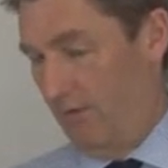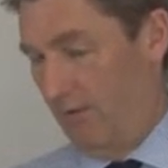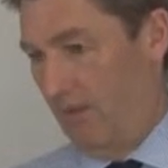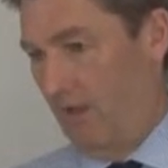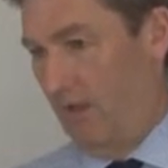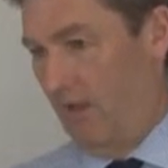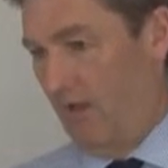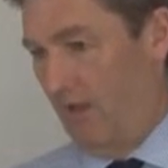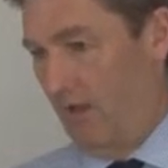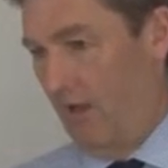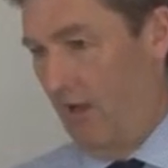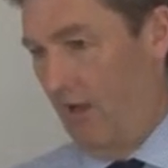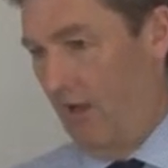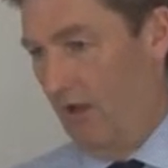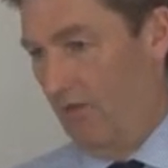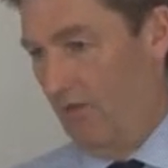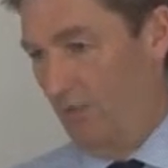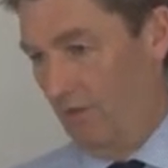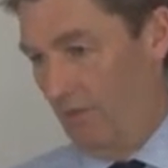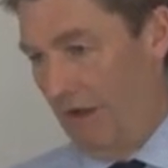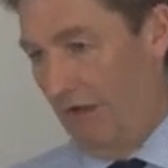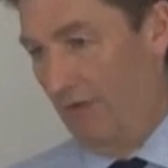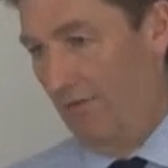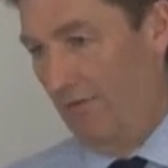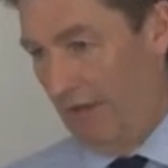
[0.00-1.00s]
think
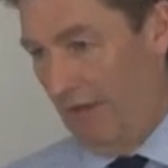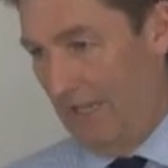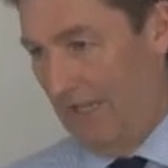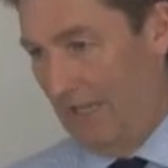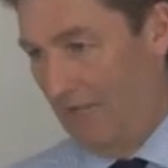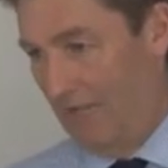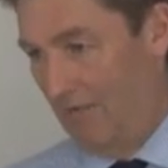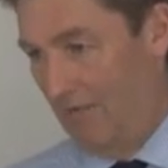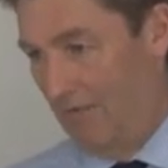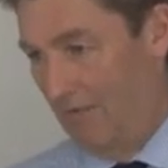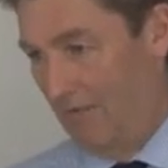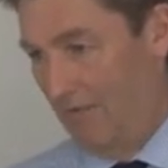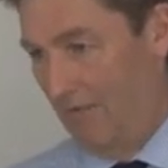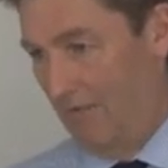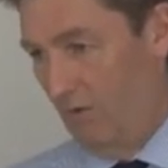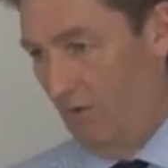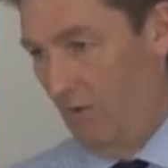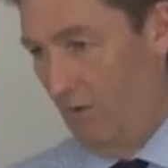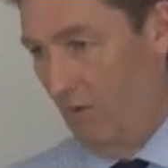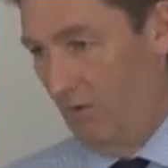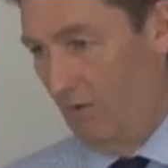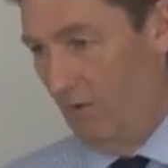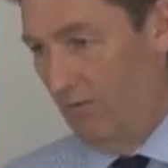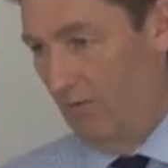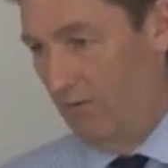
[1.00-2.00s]
unravelling
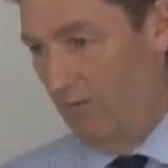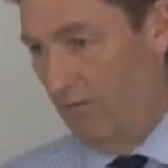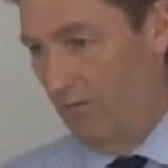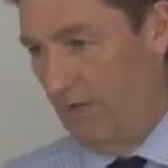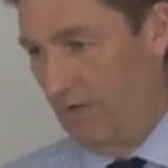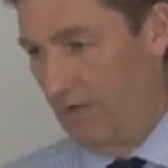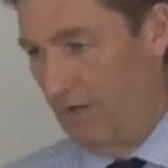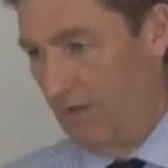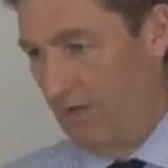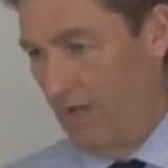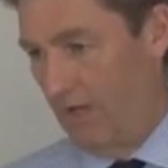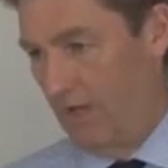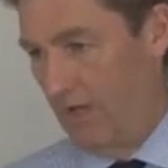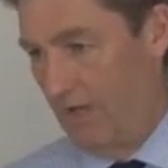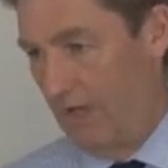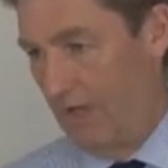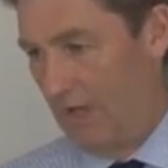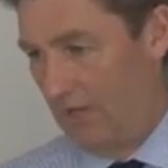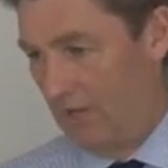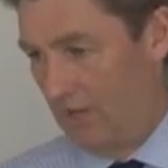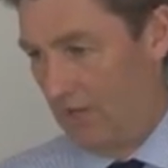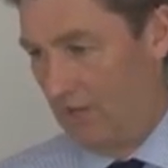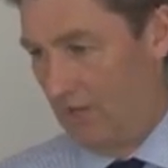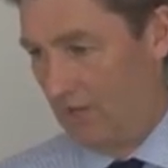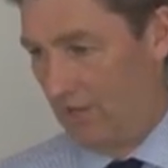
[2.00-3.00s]
all of the
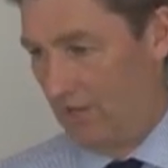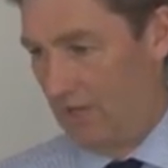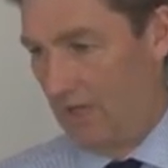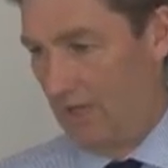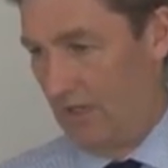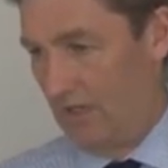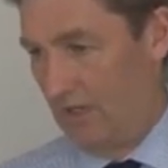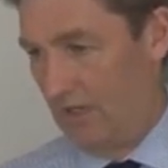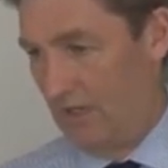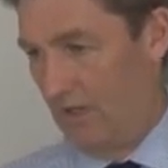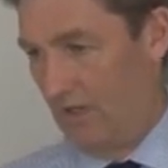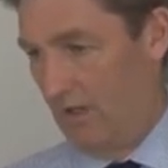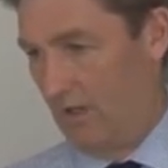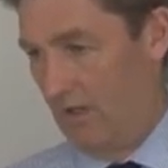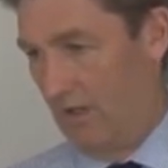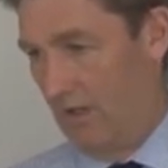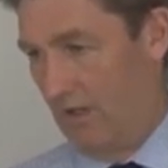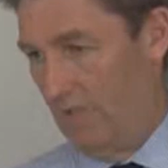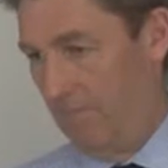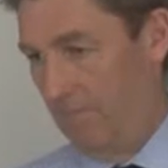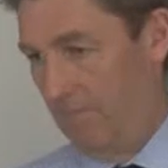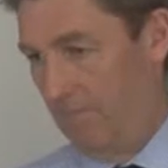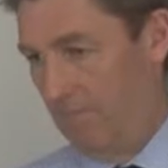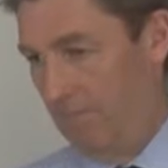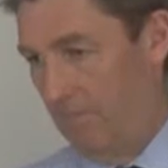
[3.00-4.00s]
existing
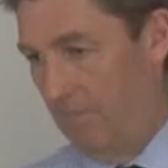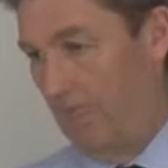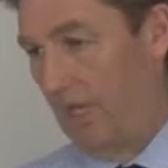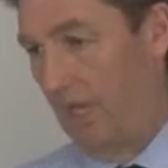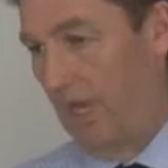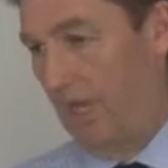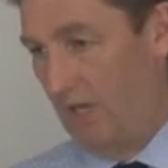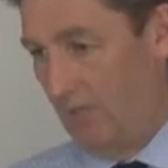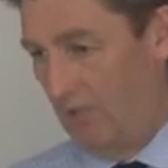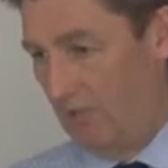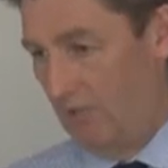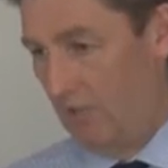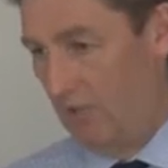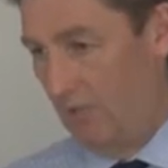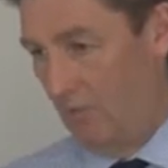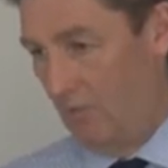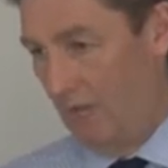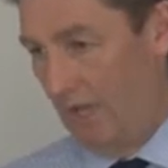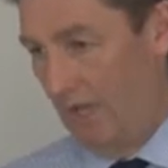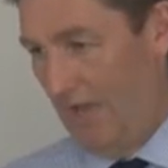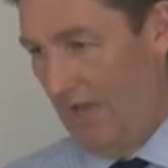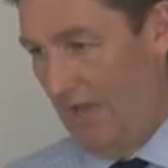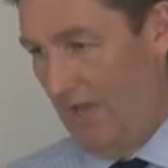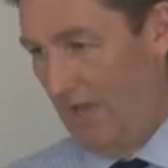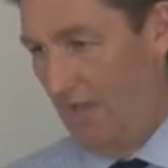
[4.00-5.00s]
ties that
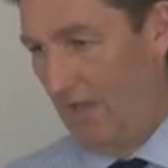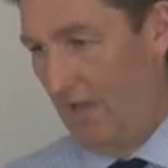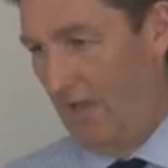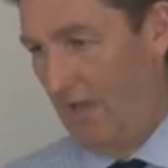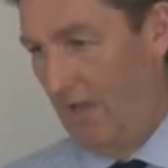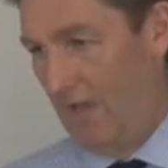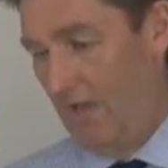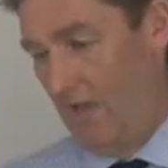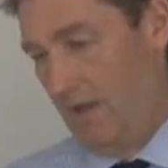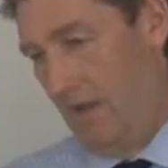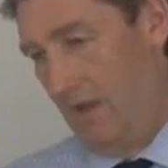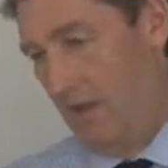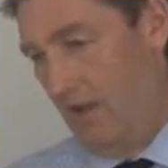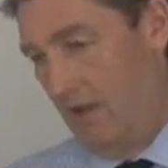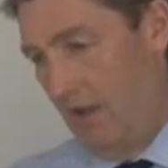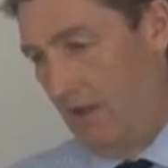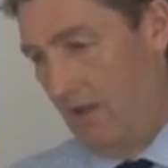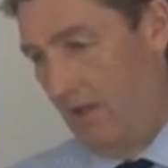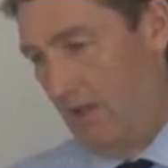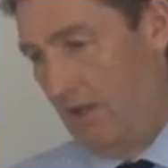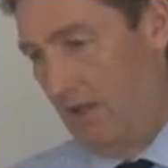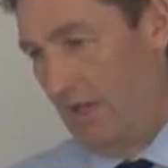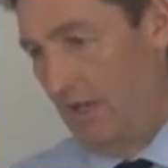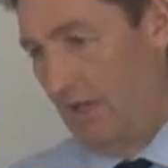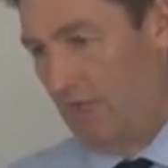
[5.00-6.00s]
we have, in
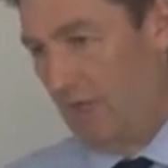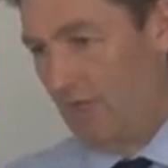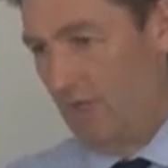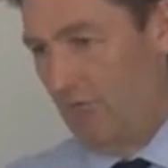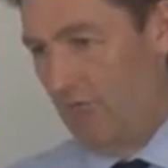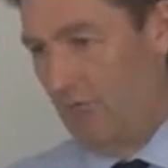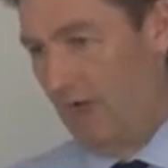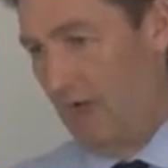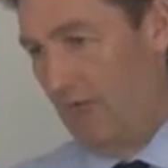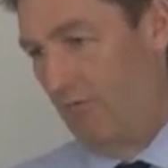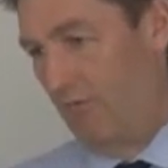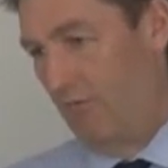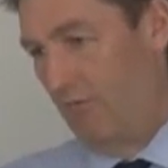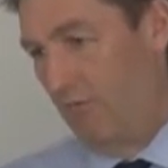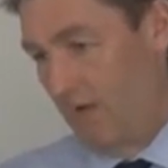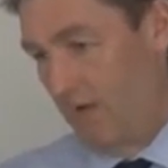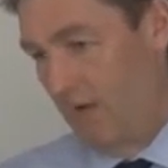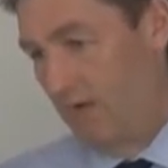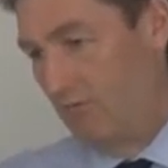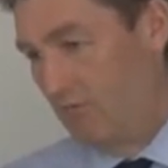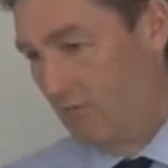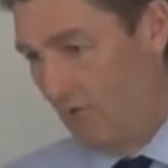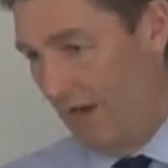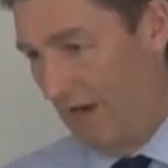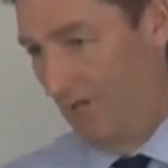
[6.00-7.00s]
our case,
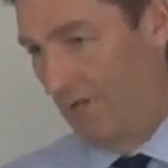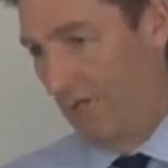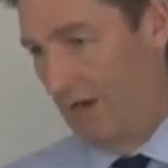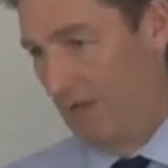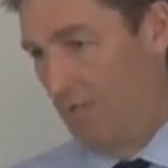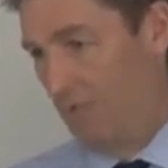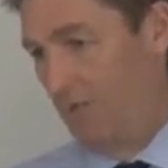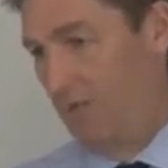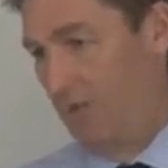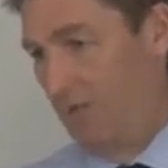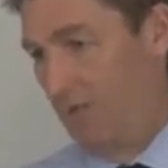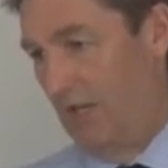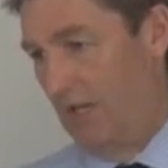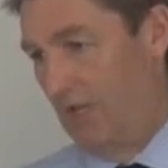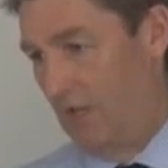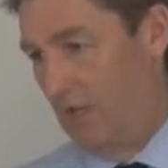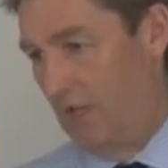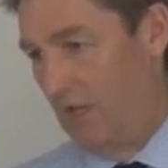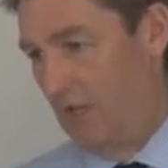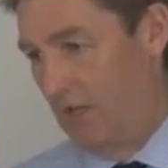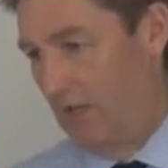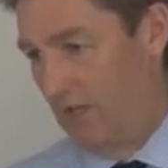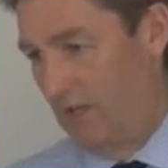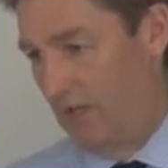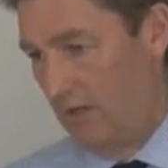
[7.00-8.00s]
unravelling
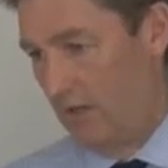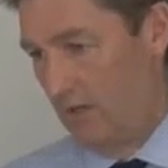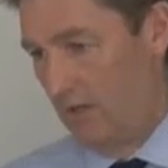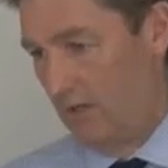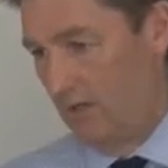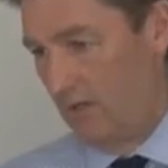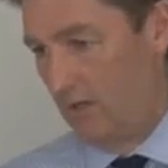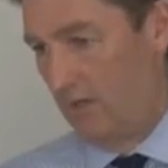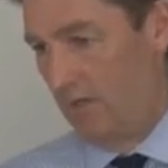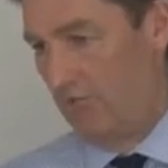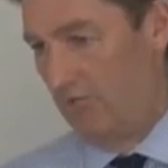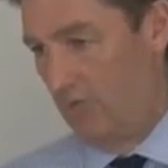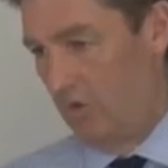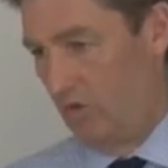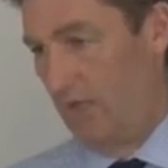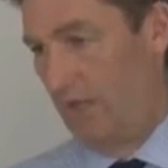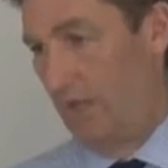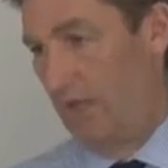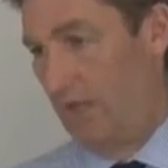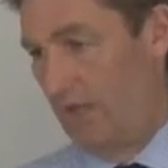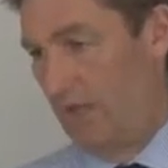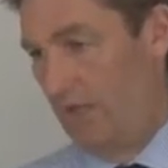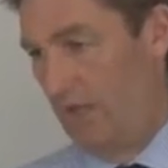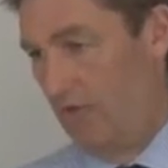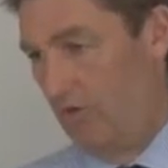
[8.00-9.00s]
potentially
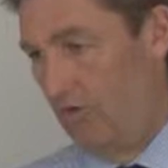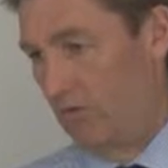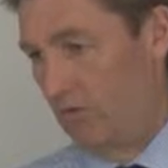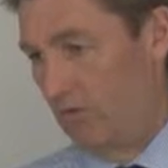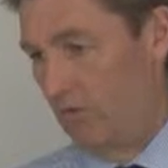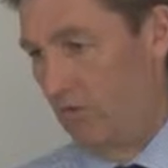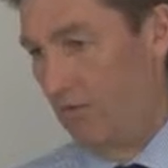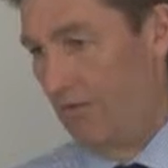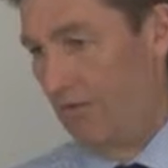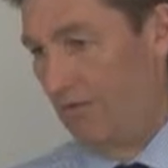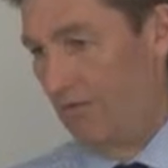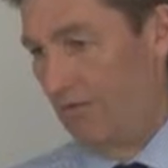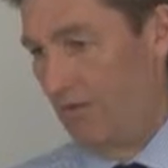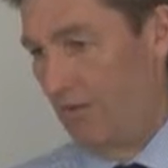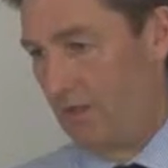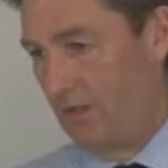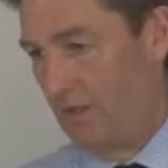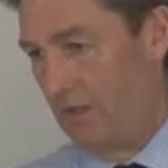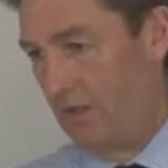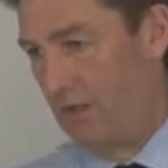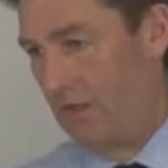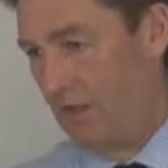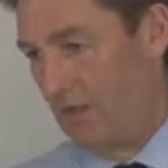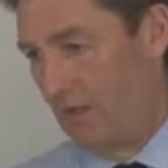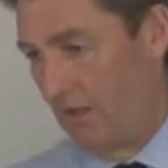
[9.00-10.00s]
trade deals, so we have to
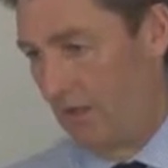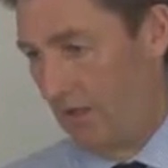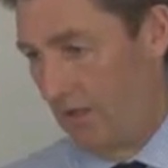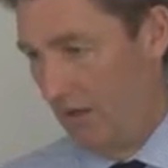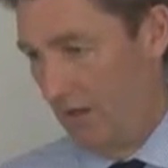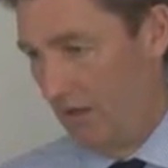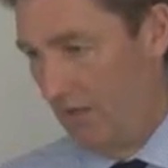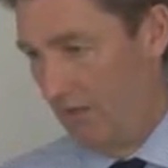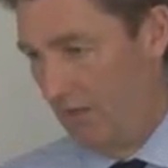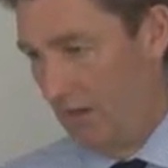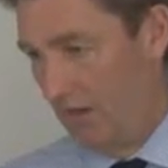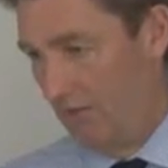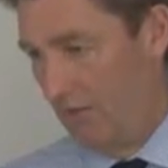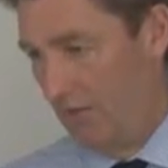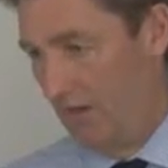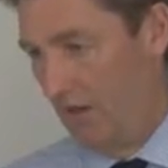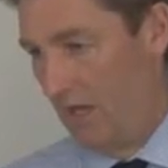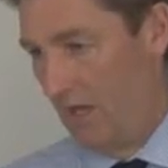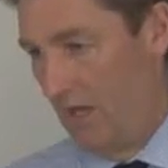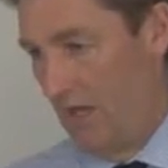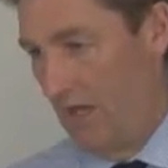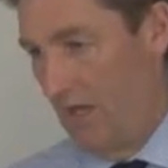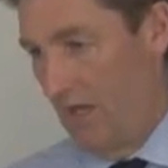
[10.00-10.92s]
negotiate our own,